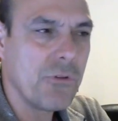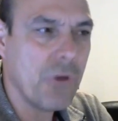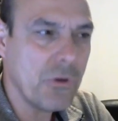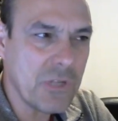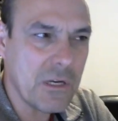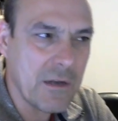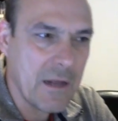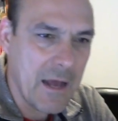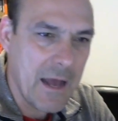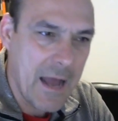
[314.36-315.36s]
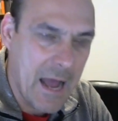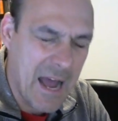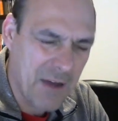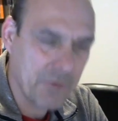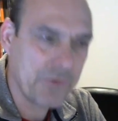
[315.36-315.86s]
are
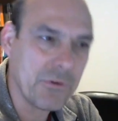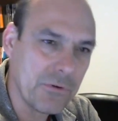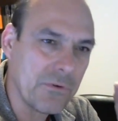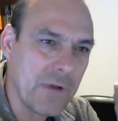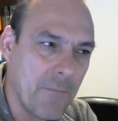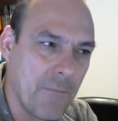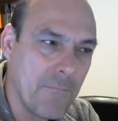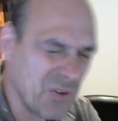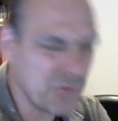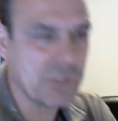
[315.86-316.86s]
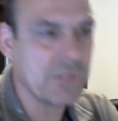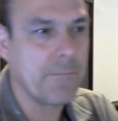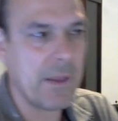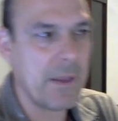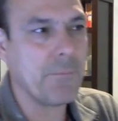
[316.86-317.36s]
how
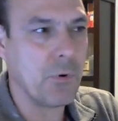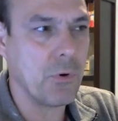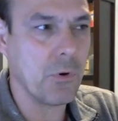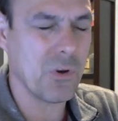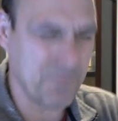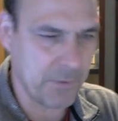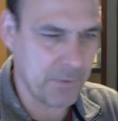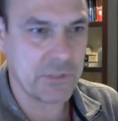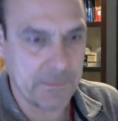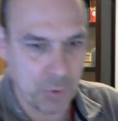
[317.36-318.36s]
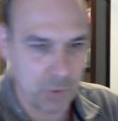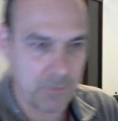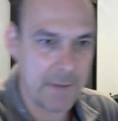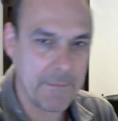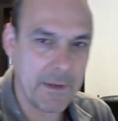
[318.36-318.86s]
most people who learn PLC
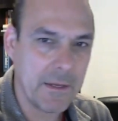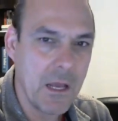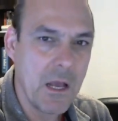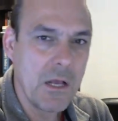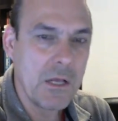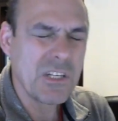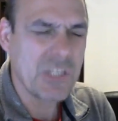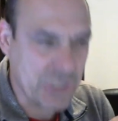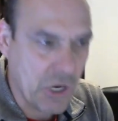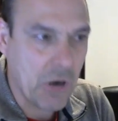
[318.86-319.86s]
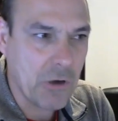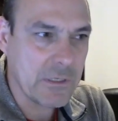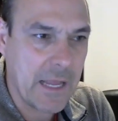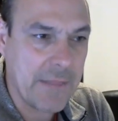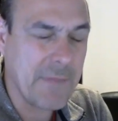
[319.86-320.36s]
programming
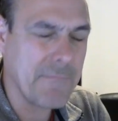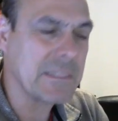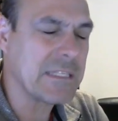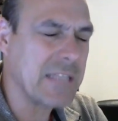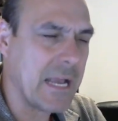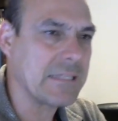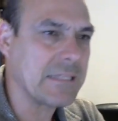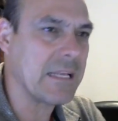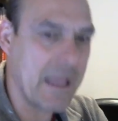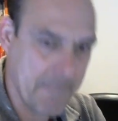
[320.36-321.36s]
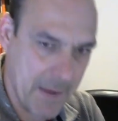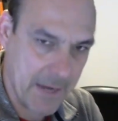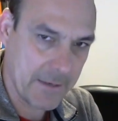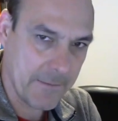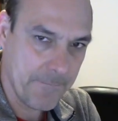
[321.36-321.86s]
start, and the mistakes that they
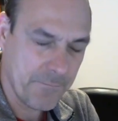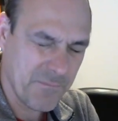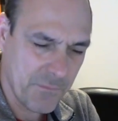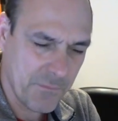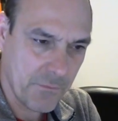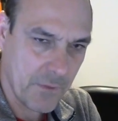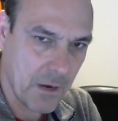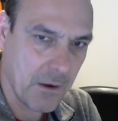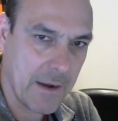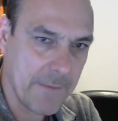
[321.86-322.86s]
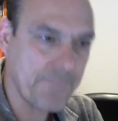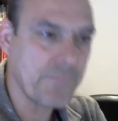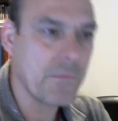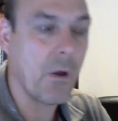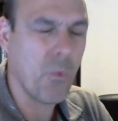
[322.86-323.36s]
make. All right.
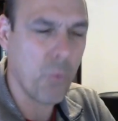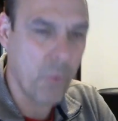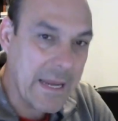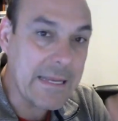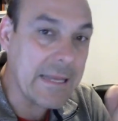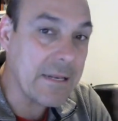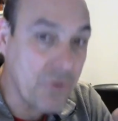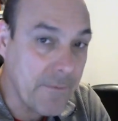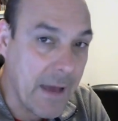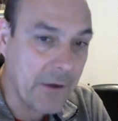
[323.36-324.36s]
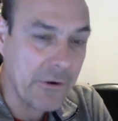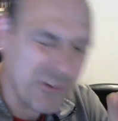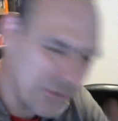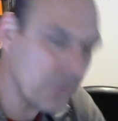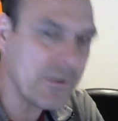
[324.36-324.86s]
We can do better.
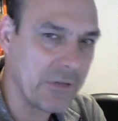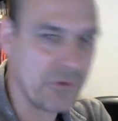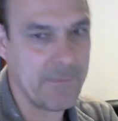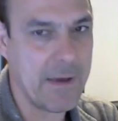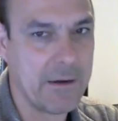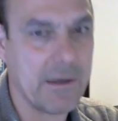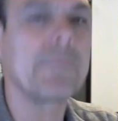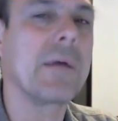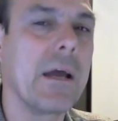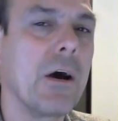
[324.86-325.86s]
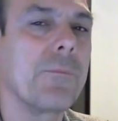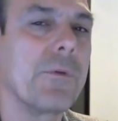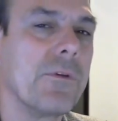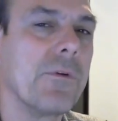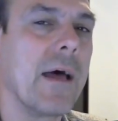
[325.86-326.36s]
You can do better, and I'm going to help
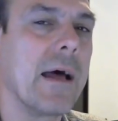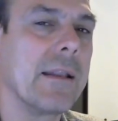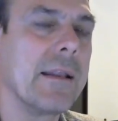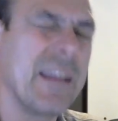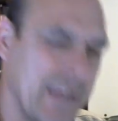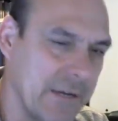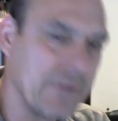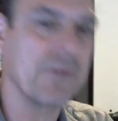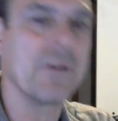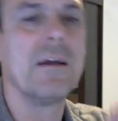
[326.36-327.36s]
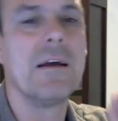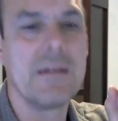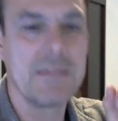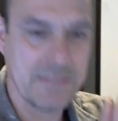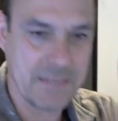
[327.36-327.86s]
you do that here
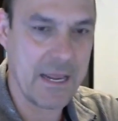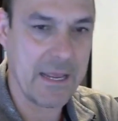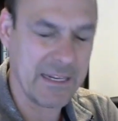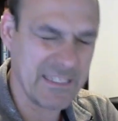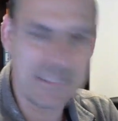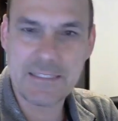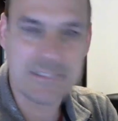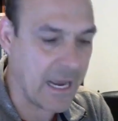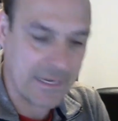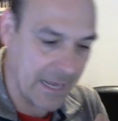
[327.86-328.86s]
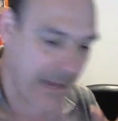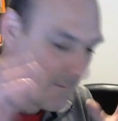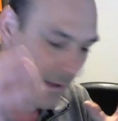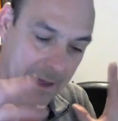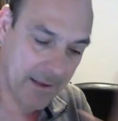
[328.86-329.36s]
today. It's exciting.
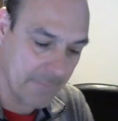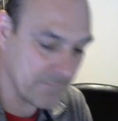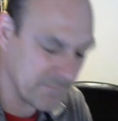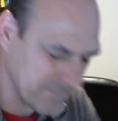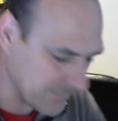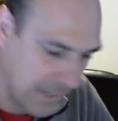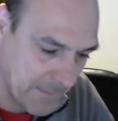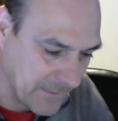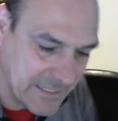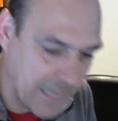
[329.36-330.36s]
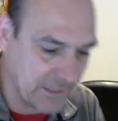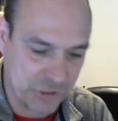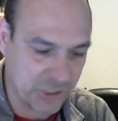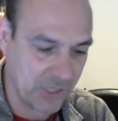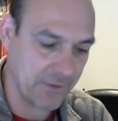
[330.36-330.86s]
I'm excited to
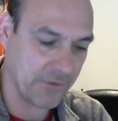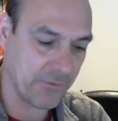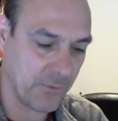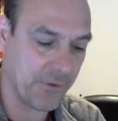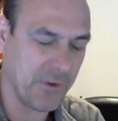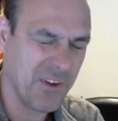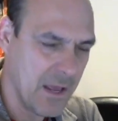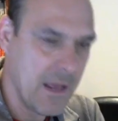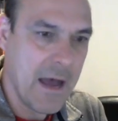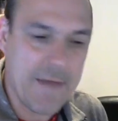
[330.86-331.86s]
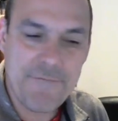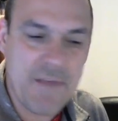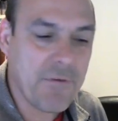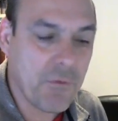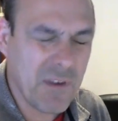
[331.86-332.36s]
share this with you. I've
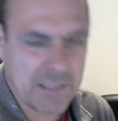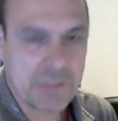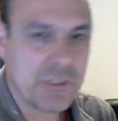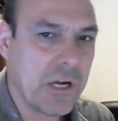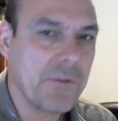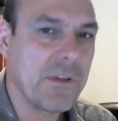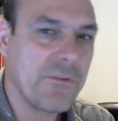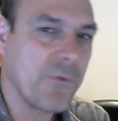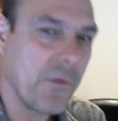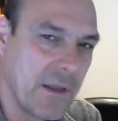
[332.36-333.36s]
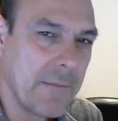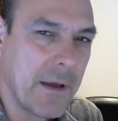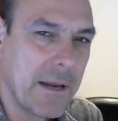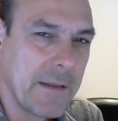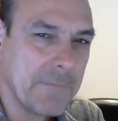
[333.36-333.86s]
never really shared this with
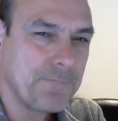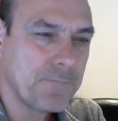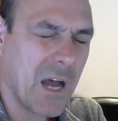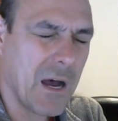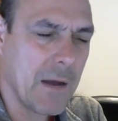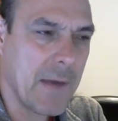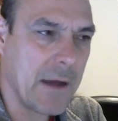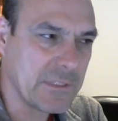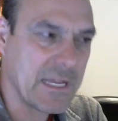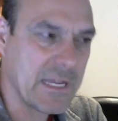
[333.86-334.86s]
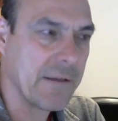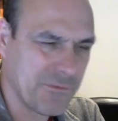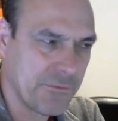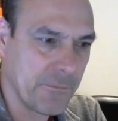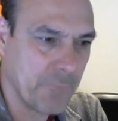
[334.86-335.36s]
anybody outside of
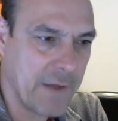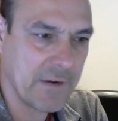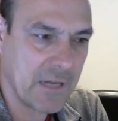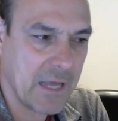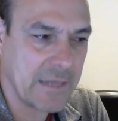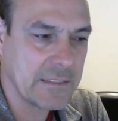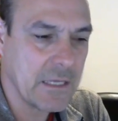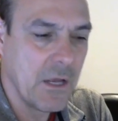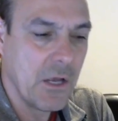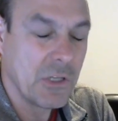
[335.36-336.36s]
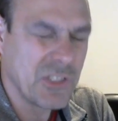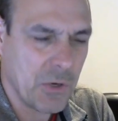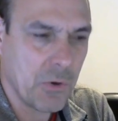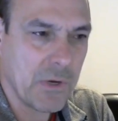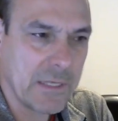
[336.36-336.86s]
some private clients,
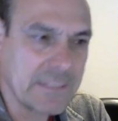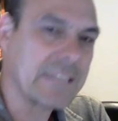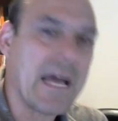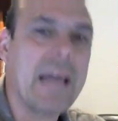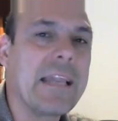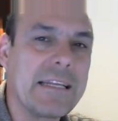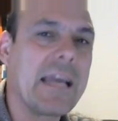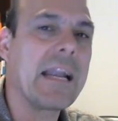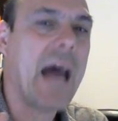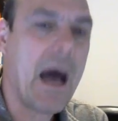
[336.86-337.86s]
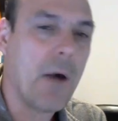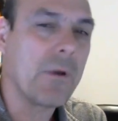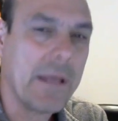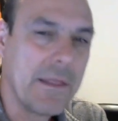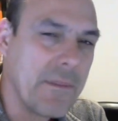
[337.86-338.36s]
so it's exciting to get it
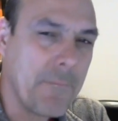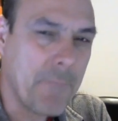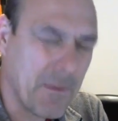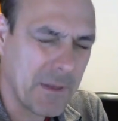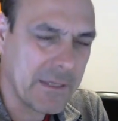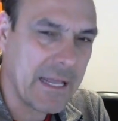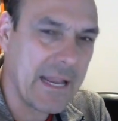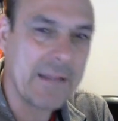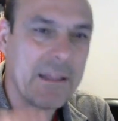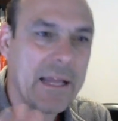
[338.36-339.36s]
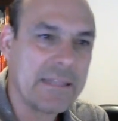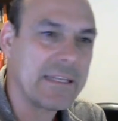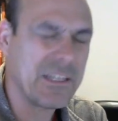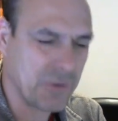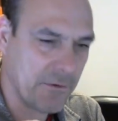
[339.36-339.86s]
out in the public. And I'd like to
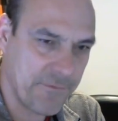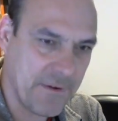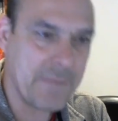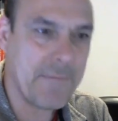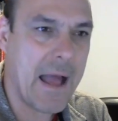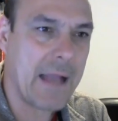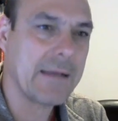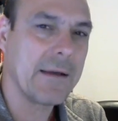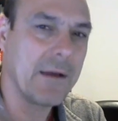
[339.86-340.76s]
get your feedback